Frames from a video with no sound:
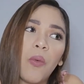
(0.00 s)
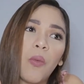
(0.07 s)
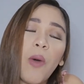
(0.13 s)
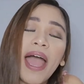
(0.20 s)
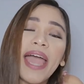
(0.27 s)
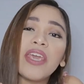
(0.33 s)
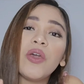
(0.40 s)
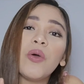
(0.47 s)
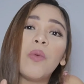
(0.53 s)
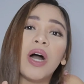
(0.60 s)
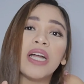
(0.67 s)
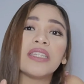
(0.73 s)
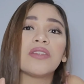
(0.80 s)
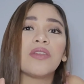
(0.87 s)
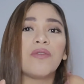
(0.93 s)
why you
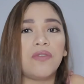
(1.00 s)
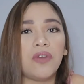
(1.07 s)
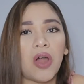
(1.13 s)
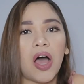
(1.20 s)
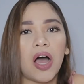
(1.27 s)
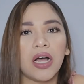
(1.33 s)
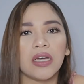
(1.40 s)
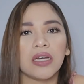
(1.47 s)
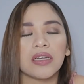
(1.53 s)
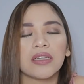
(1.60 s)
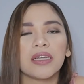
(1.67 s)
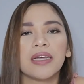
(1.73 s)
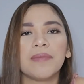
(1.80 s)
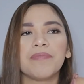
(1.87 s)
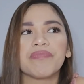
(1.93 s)
want to vlog.
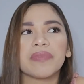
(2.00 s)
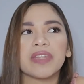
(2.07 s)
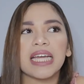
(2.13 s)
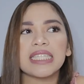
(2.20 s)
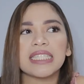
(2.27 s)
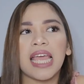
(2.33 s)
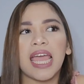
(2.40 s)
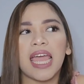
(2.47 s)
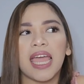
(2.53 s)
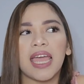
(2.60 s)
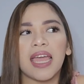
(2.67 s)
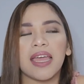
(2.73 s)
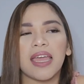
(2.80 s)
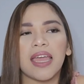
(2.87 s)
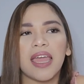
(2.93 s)

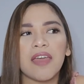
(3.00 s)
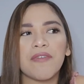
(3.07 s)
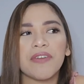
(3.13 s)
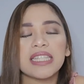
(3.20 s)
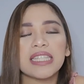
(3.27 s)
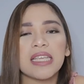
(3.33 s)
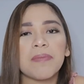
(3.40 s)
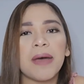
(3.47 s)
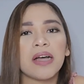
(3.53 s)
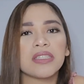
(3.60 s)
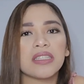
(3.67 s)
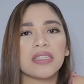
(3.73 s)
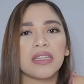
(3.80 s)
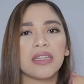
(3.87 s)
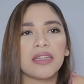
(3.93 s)
Kasi if it's
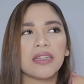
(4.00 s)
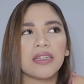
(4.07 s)
about